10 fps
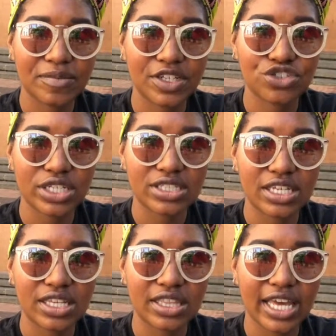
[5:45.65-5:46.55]

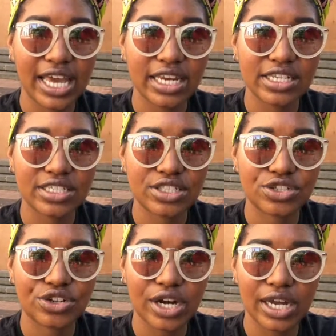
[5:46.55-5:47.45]
addressing the heinous
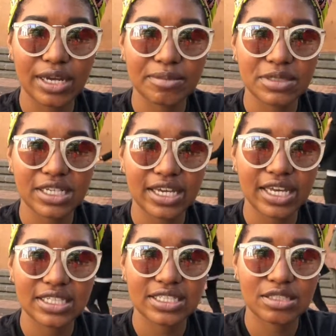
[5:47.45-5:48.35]
crimes
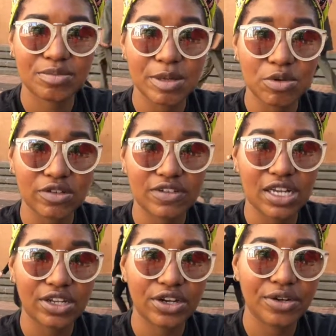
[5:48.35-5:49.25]
against people of
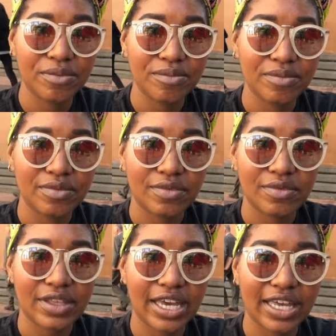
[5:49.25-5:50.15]
color
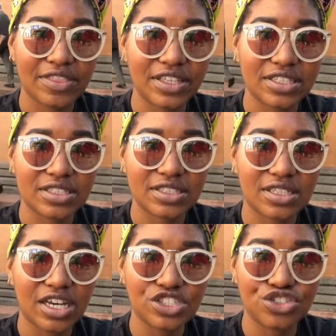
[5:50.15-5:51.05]
that this
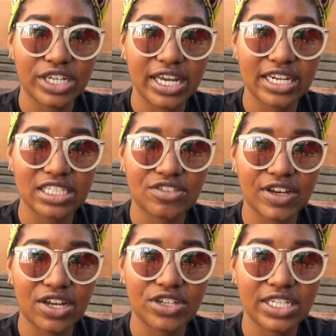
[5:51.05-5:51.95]
country and its
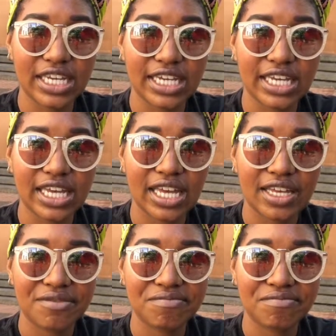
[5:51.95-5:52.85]
founding
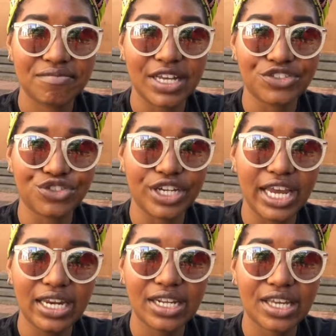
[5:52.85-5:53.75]
has
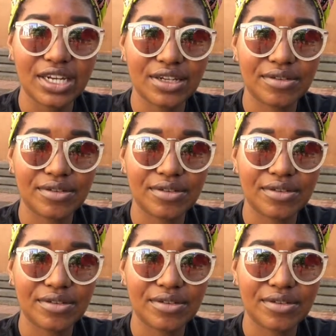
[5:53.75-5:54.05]
created